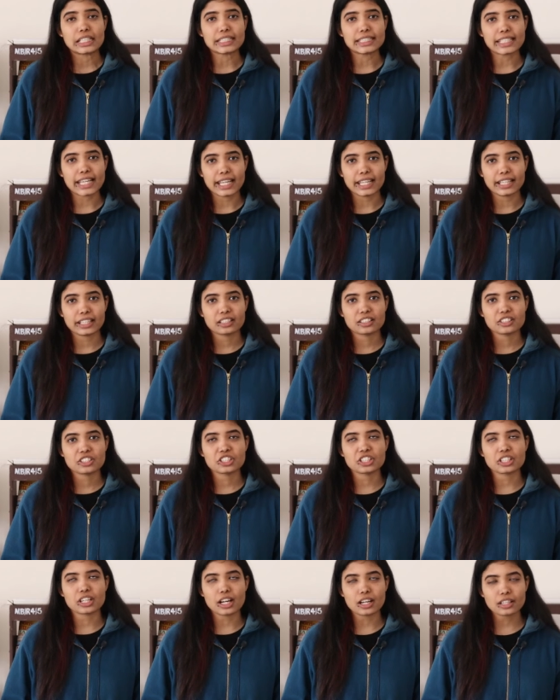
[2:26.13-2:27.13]
Derek
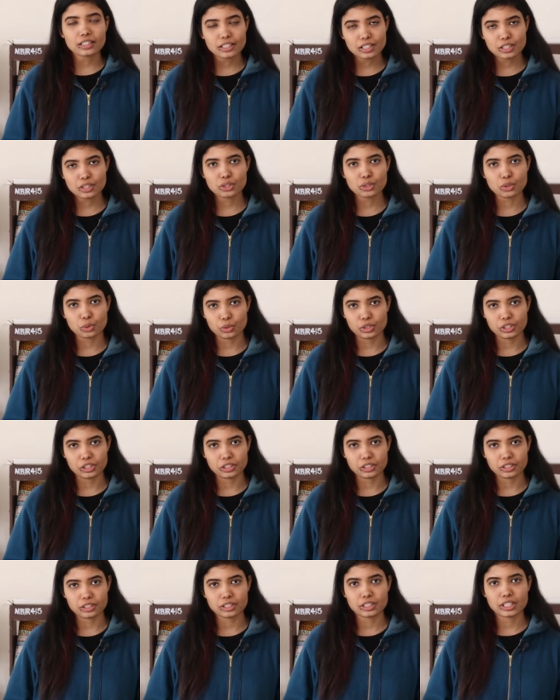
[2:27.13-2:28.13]
shrugged his
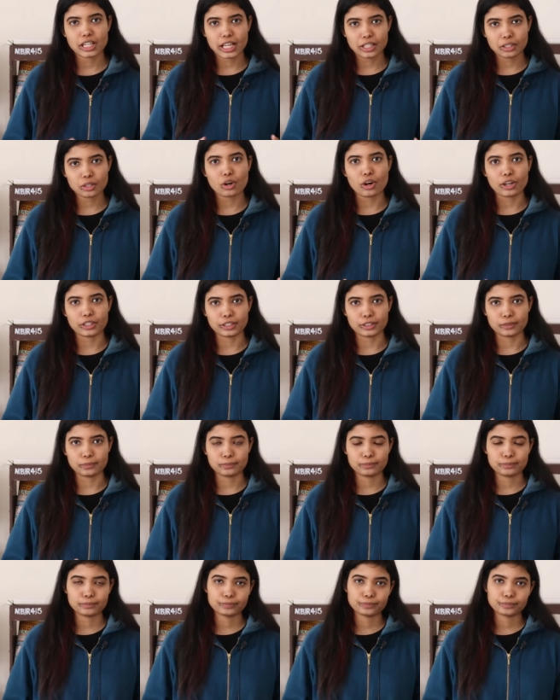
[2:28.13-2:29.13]
shoulders and got up.
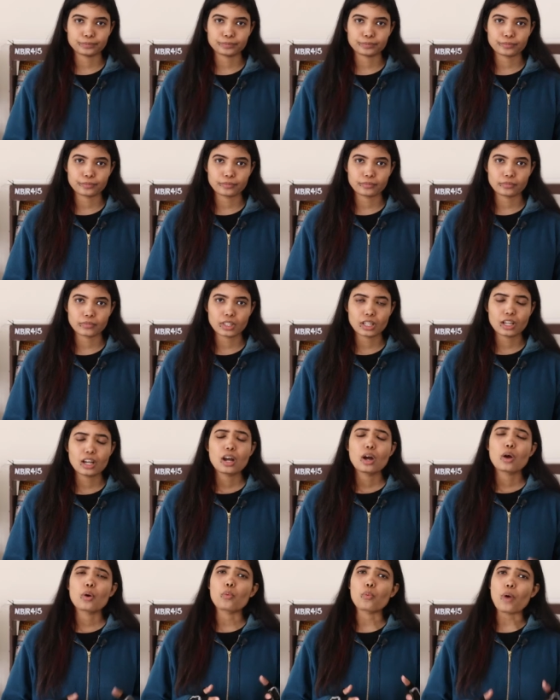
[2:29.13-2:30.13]

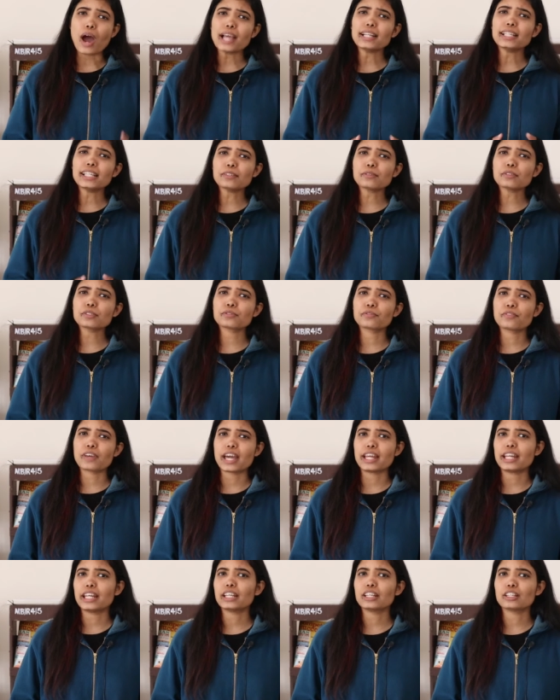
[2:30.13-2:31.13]
While he was
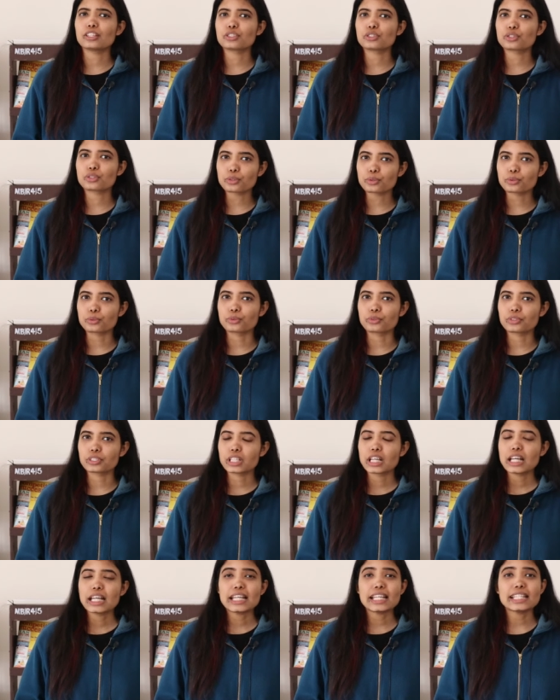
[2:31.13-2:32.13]
wearing his shoes,
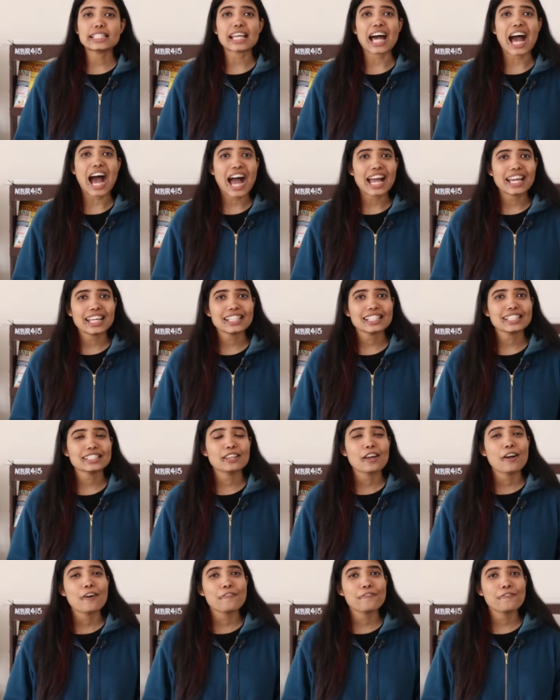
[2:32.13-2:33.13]
his
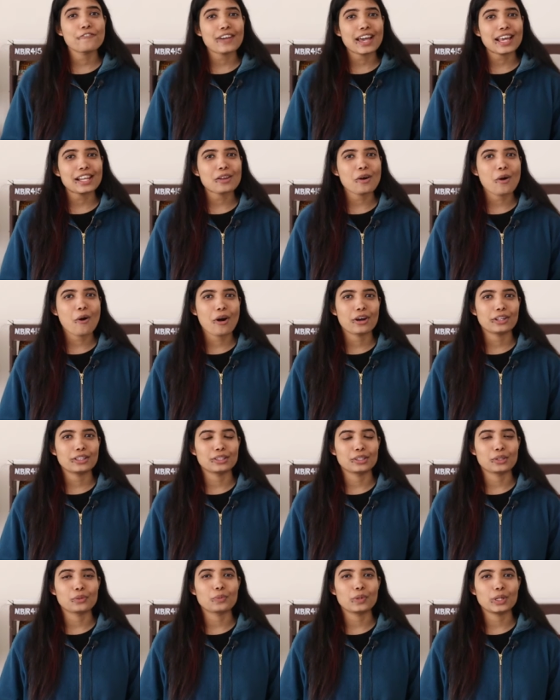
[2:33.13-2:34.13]
eyes fell on
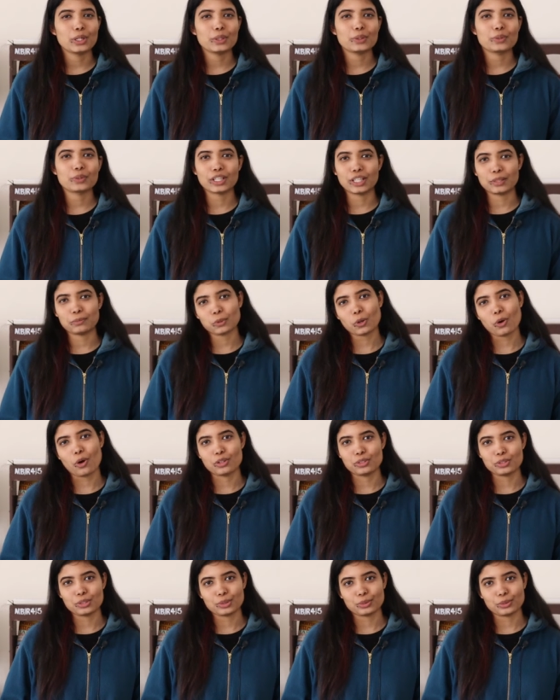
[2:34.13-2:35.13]
the video game
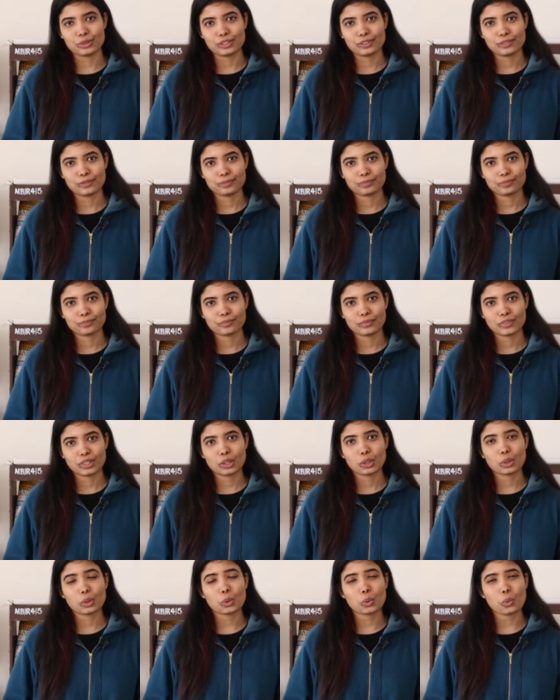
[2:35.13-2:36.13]
console.
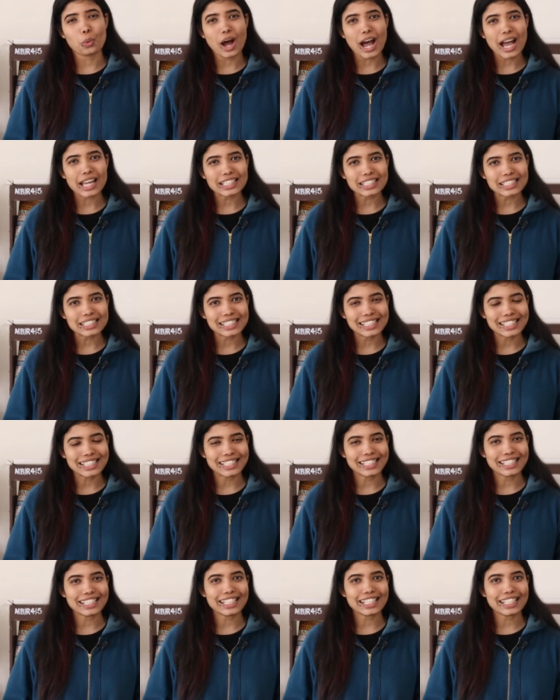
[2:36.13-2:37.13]

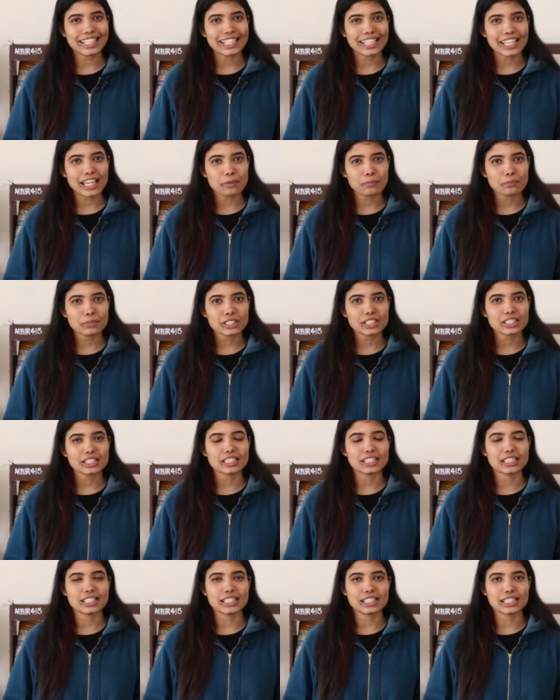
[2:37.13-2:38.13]
Quietly, he kept it
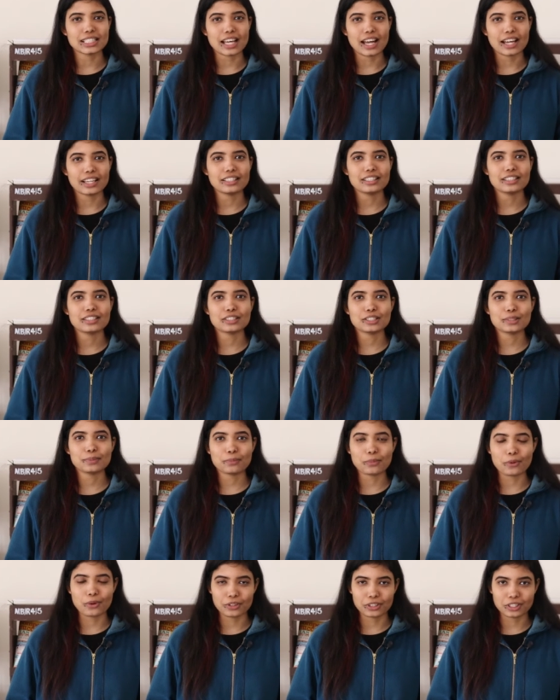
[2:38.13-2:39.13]
inside his
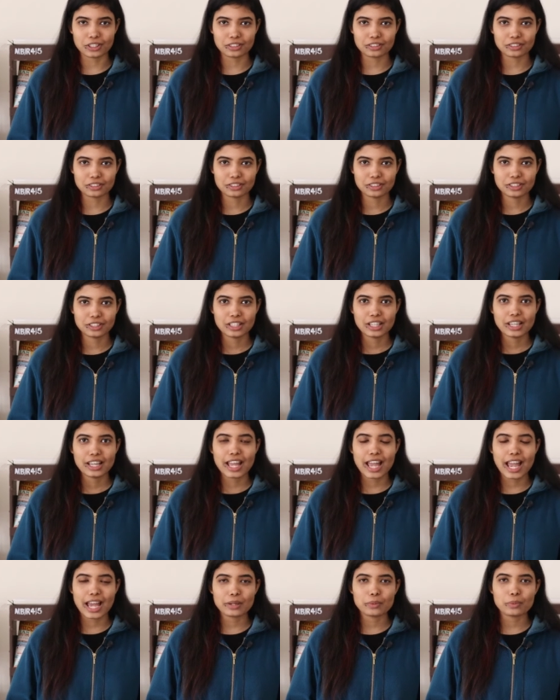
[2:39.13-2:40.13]
pocket
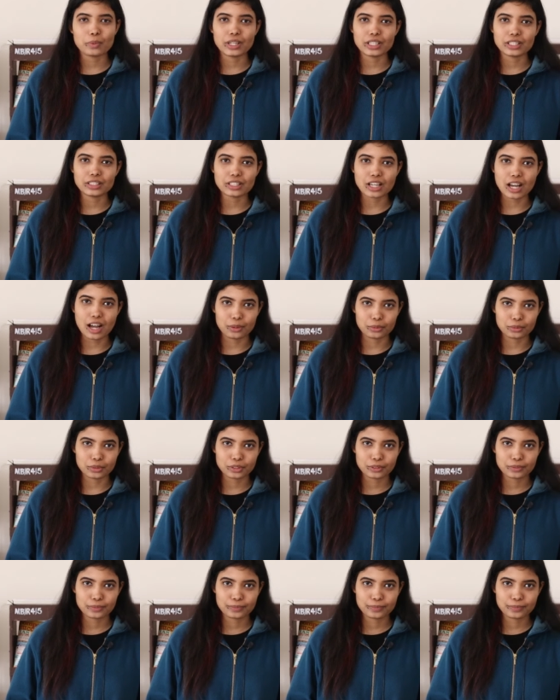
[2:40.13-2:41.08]
and went out.